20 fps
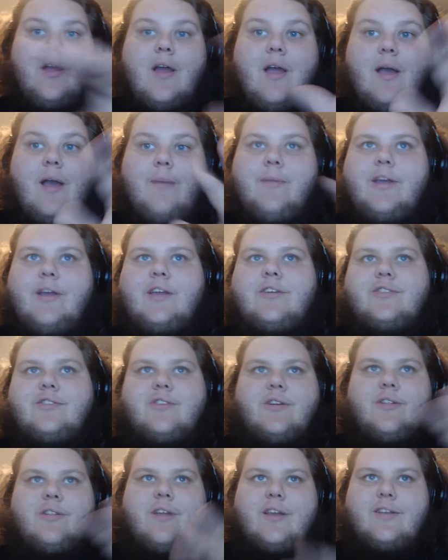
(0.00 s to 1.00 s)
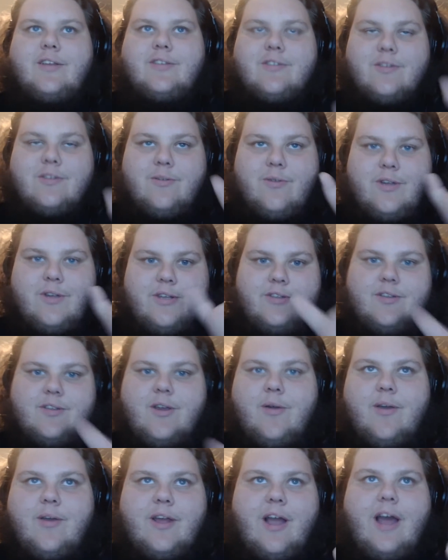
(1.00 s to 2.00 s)
making sure, like, screen's
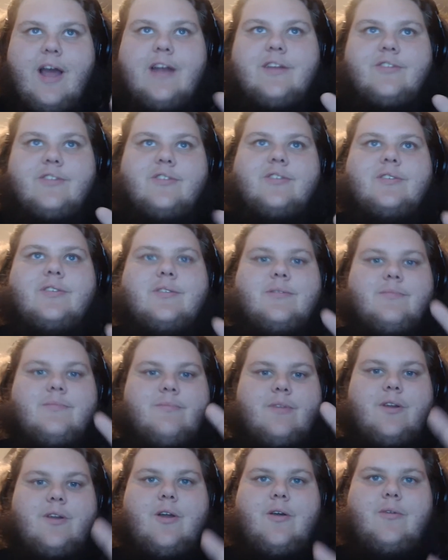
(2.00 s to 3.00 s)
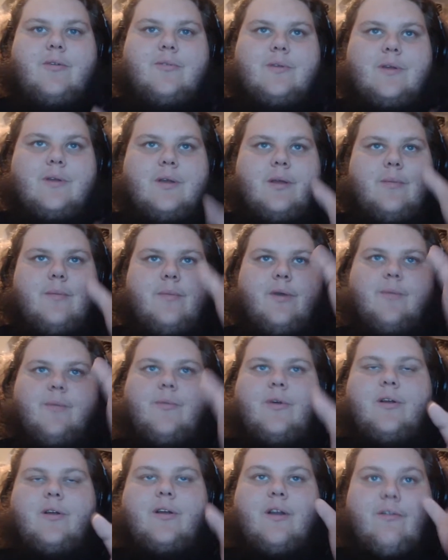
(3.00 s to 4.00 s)
going on and just, you know, a bit
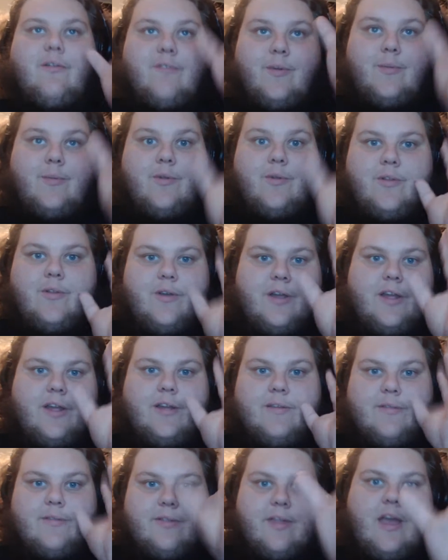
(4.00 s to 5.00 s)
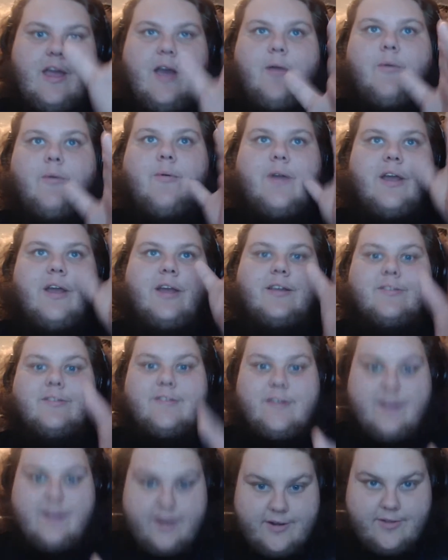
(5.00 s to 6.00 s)
more comfortable looking that way,
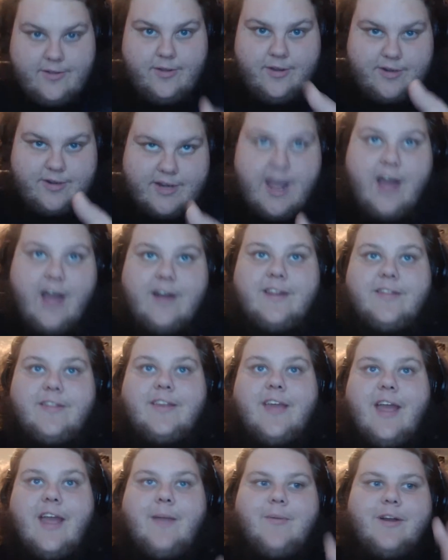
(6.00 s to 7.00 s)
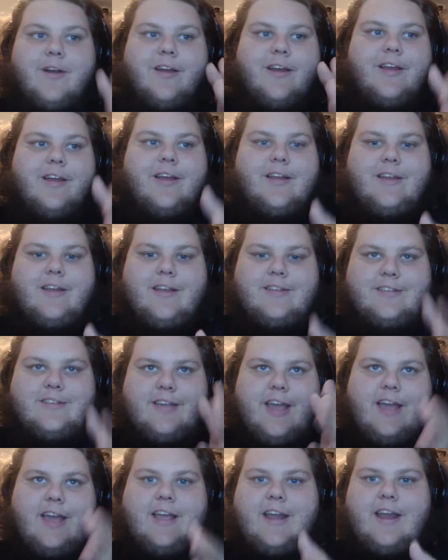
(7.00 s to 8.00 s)
because I need to look down at the camera, because I
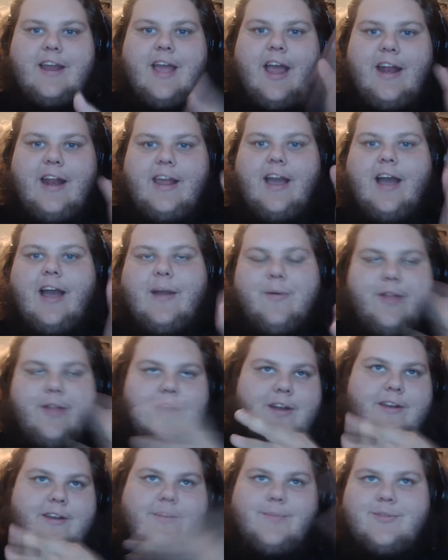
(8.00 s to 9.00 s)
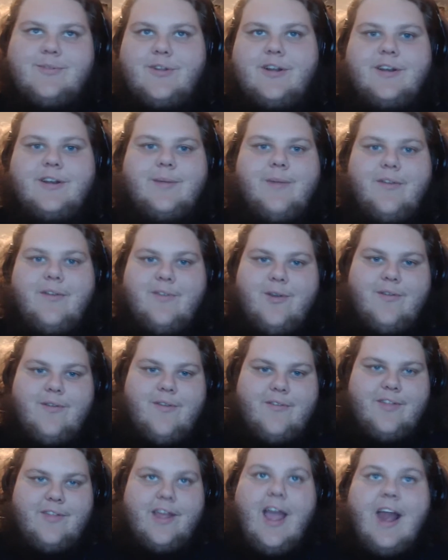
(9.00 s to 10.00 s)
can't get any higher without it obstructing my view of
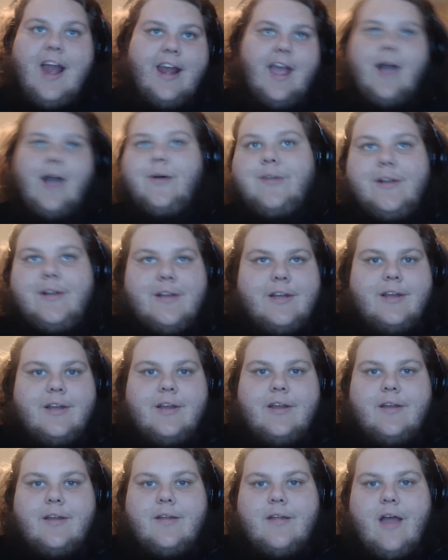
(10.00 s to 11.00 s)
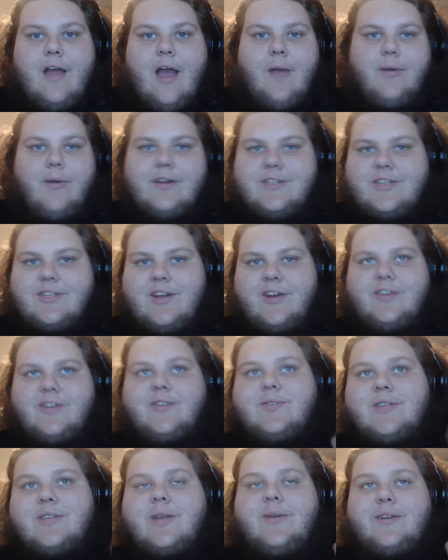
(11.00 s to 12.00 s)
everything. Anyhow, I wanted to start a
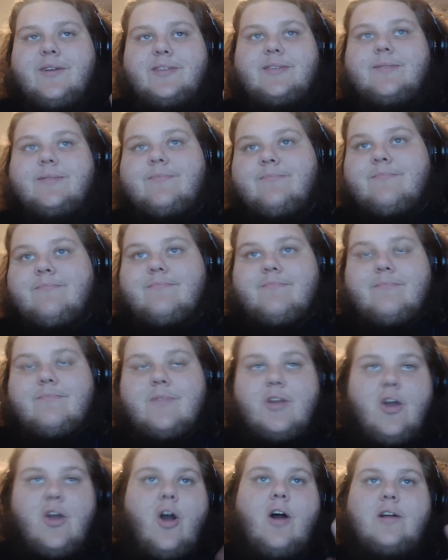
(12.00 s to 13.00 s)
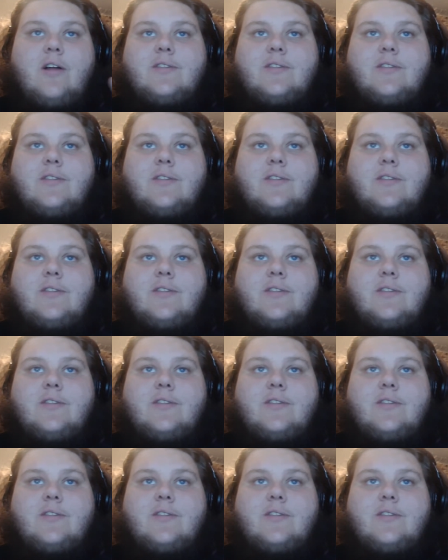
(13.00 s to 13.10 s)
new series called